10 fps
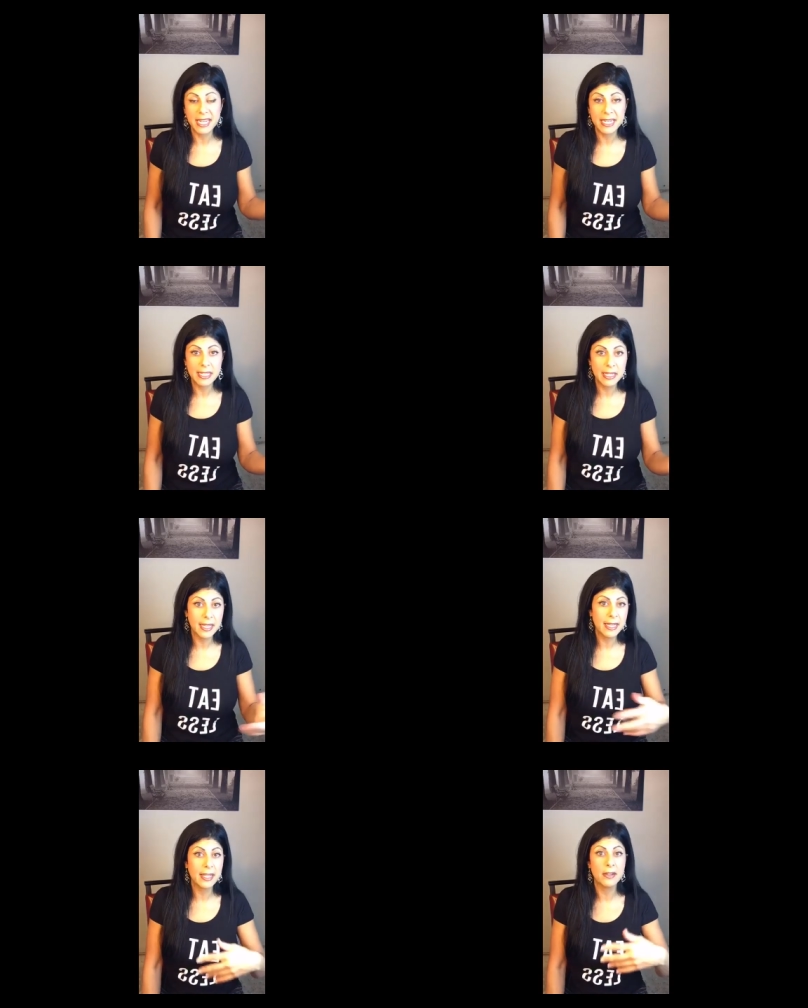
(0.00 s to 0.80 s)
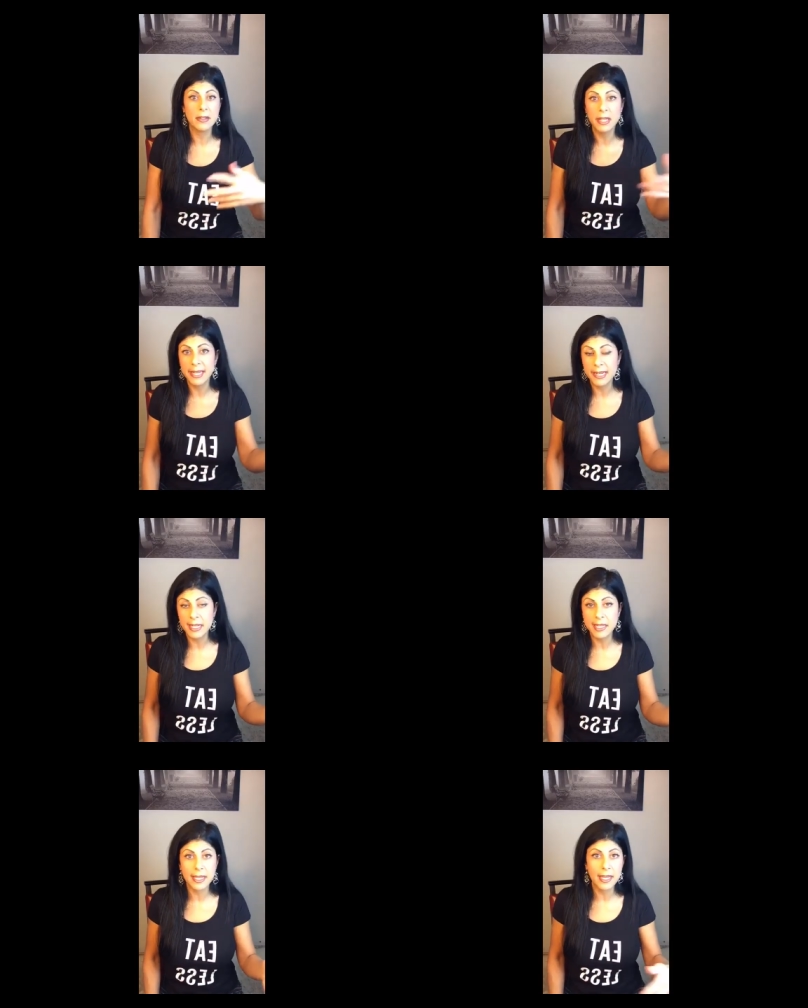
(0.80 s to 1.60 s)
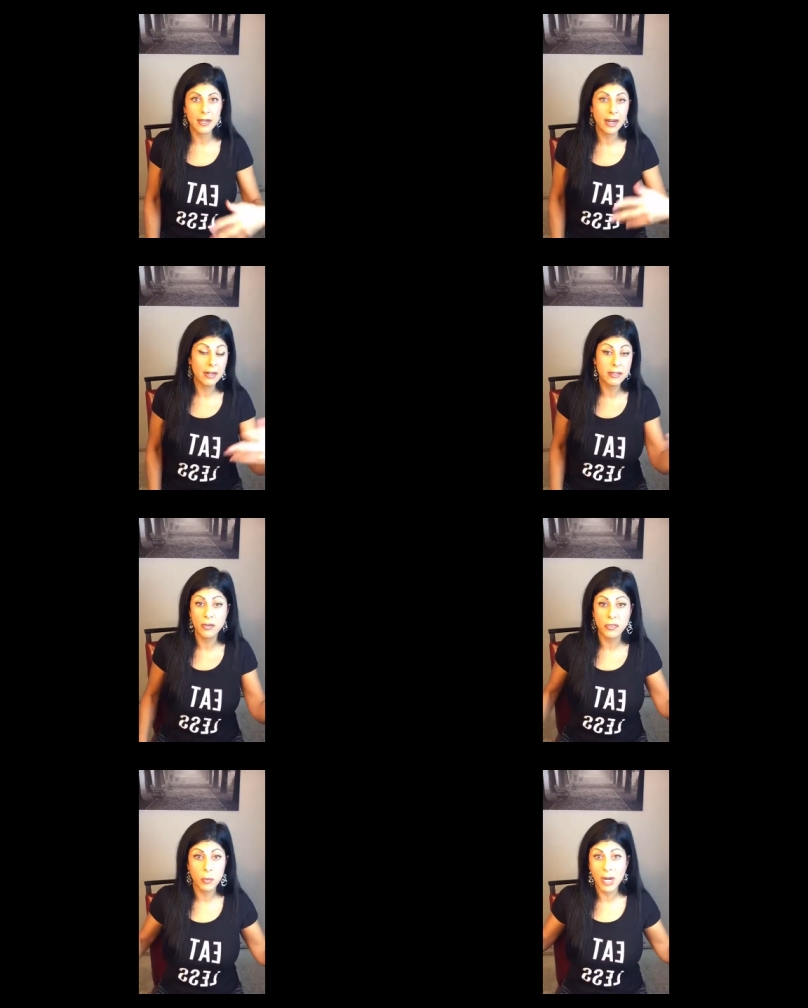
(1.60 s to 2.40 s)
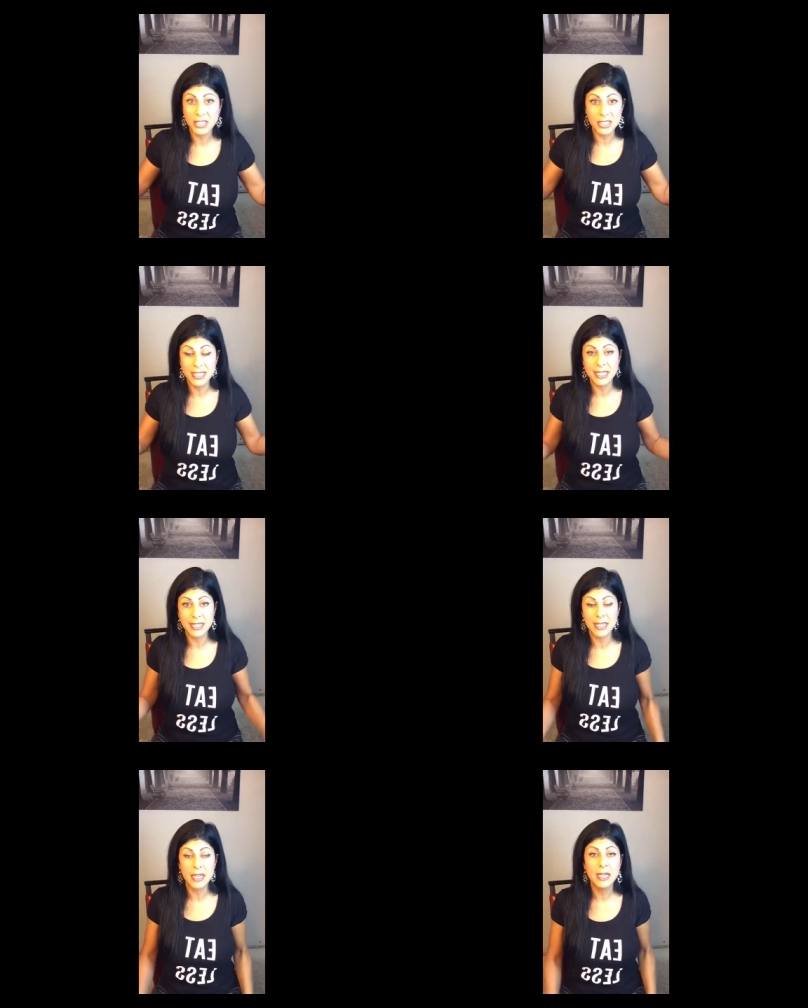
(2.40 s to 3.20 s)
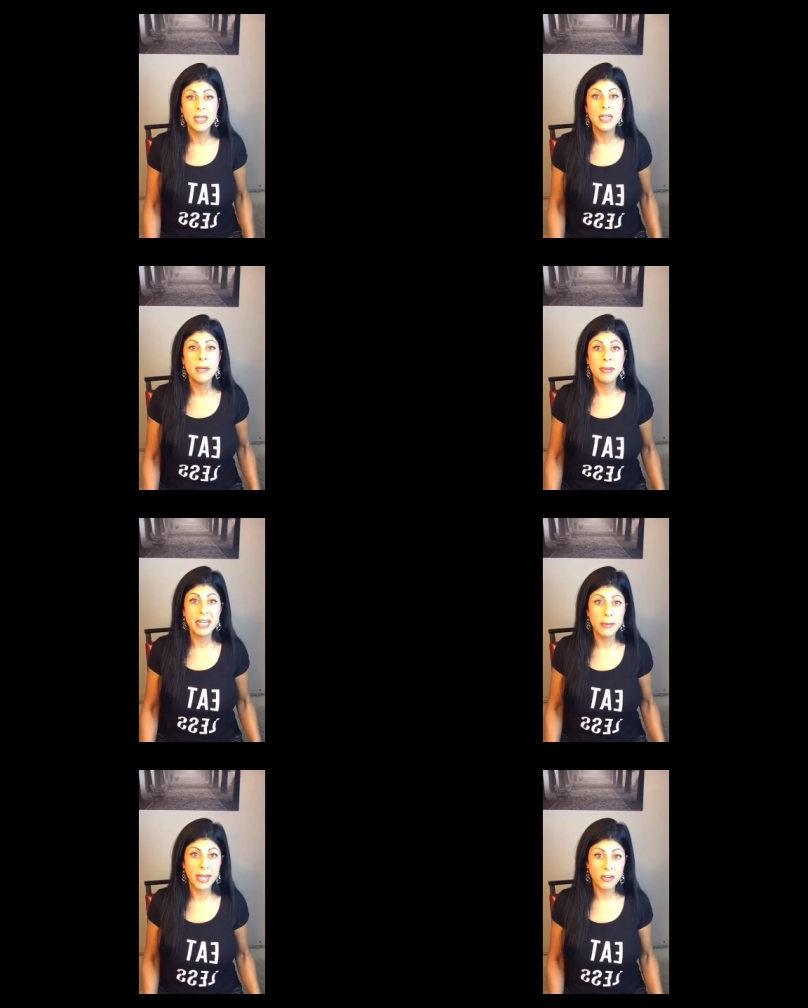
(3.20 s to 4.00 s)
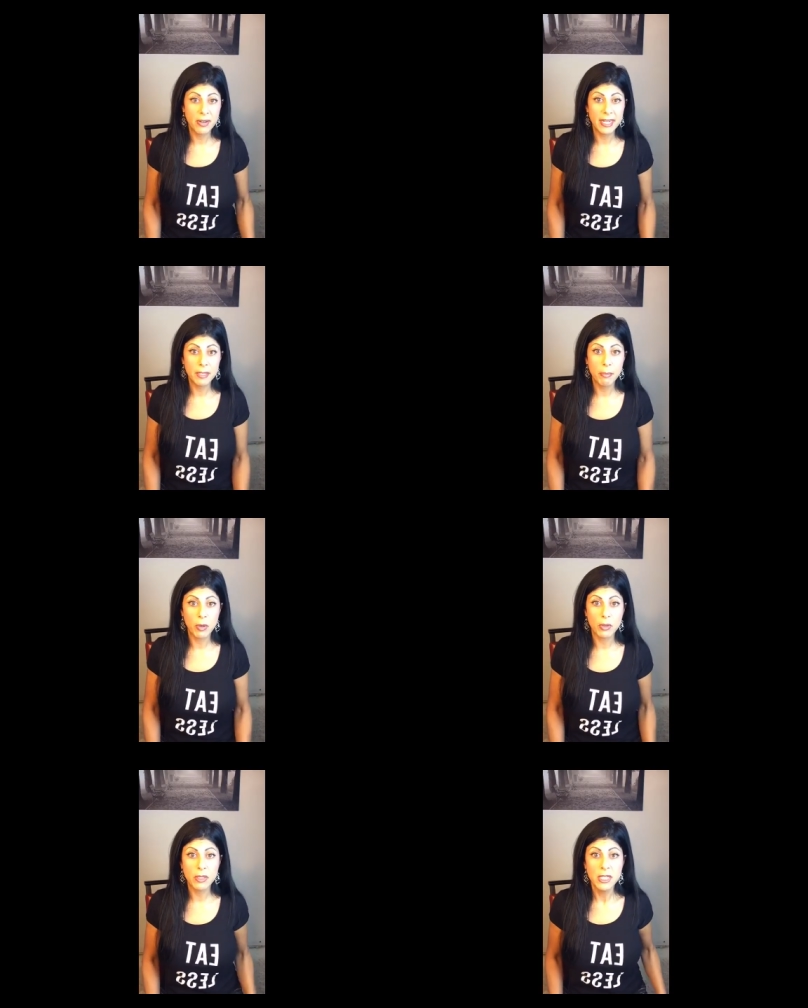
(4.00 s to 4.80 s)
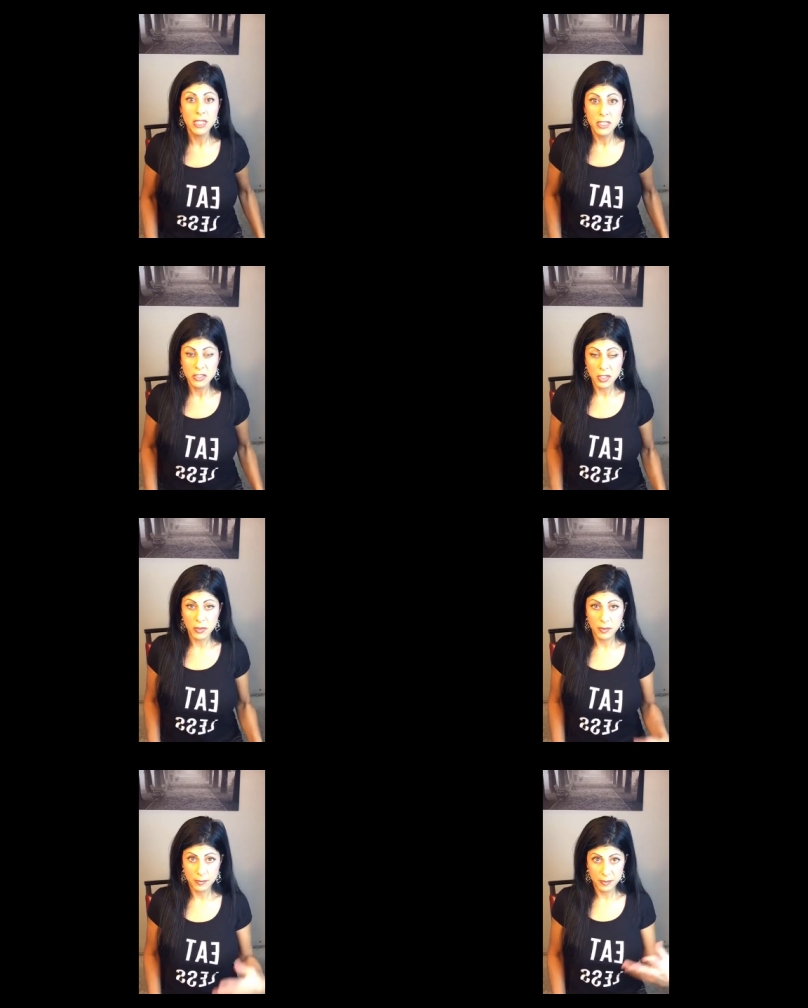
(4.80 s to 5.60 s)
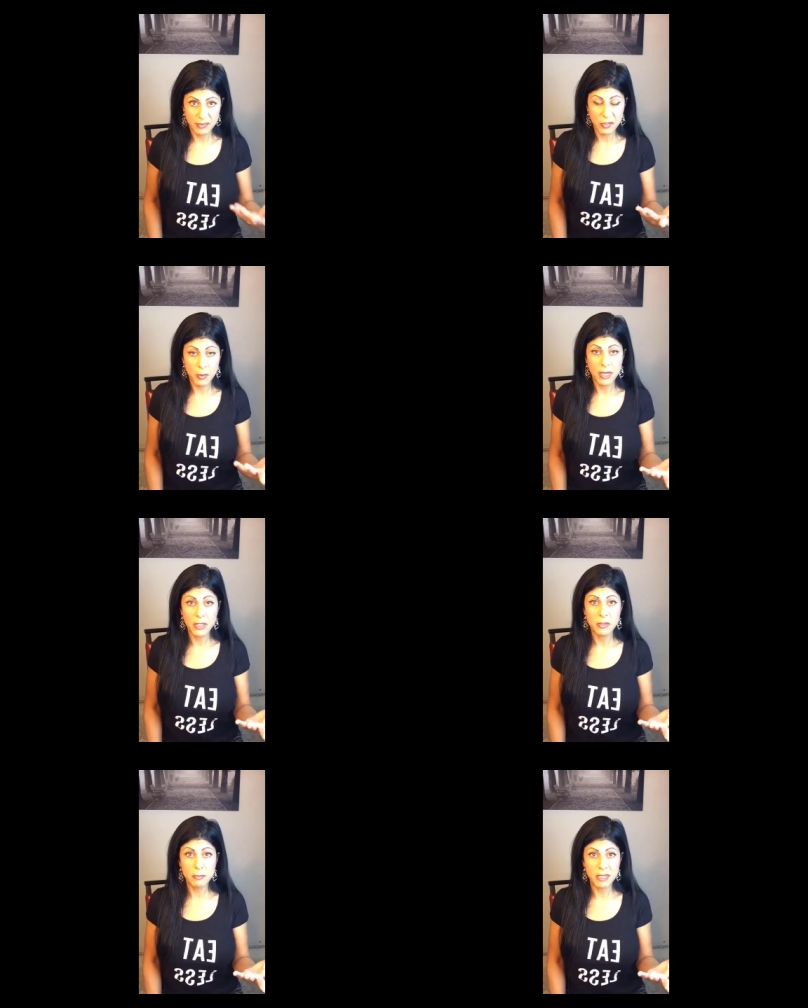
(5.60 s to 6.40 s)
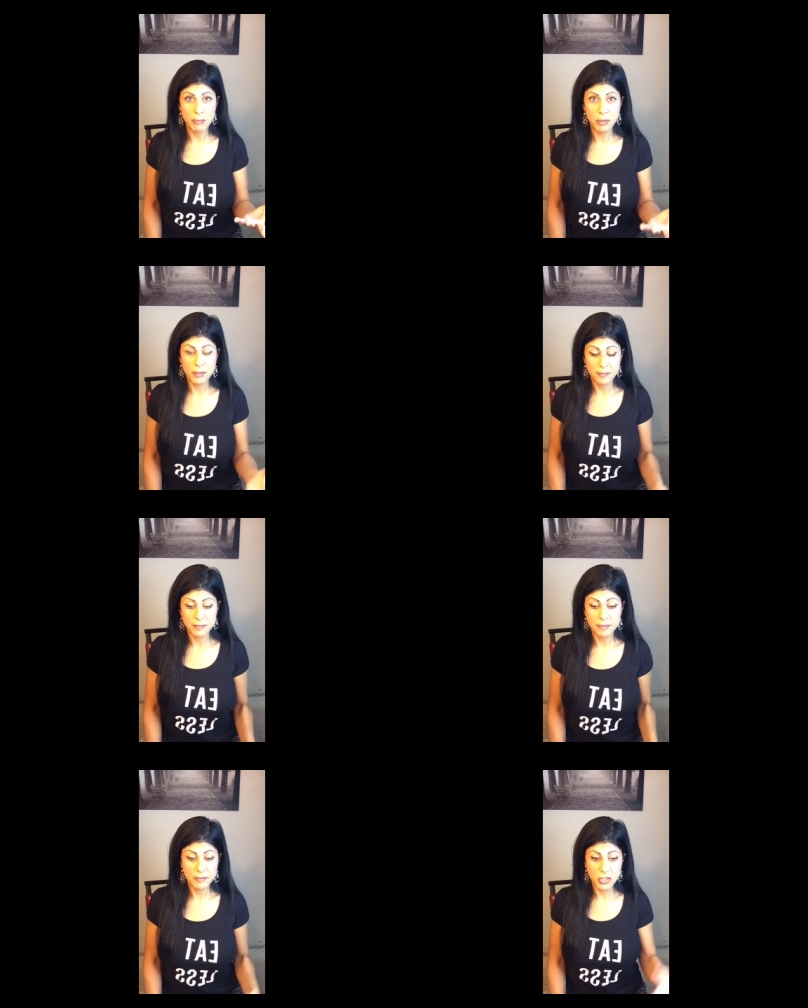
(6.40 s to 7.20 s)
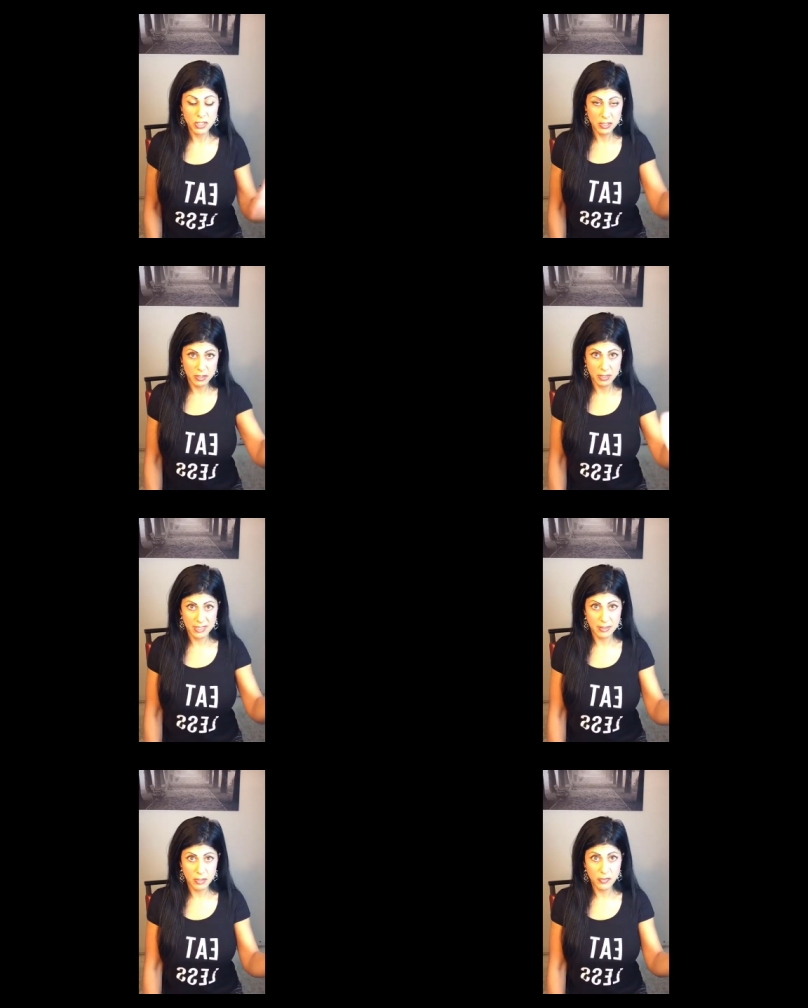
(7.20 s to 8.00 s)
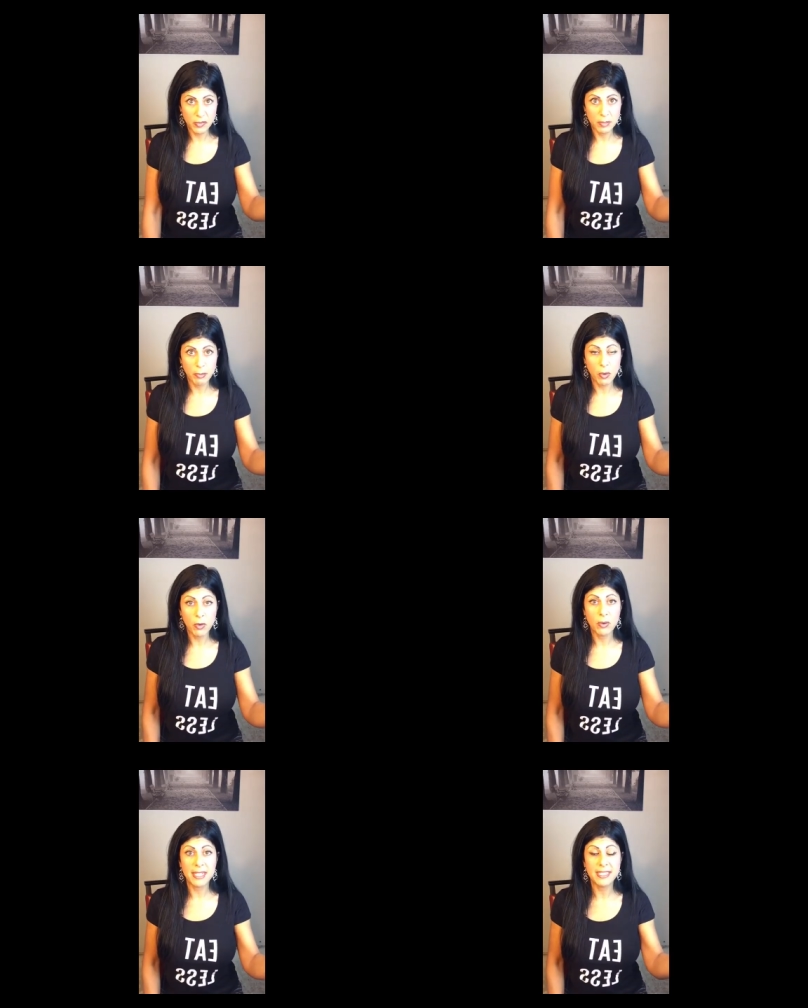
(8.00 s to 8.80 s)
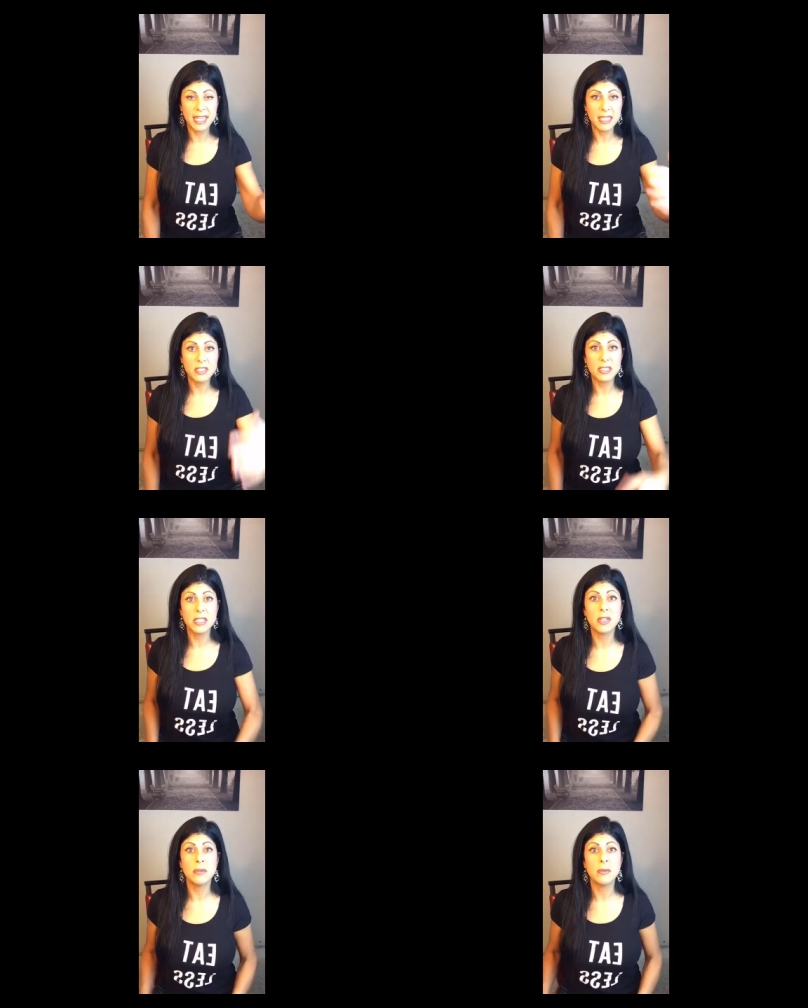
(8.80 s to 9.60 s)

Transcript: anything or like anything, or I don't know if they're watching anything. But anyway, I created a poll. So if you're one of those people, just look for the poll and tell us, you know,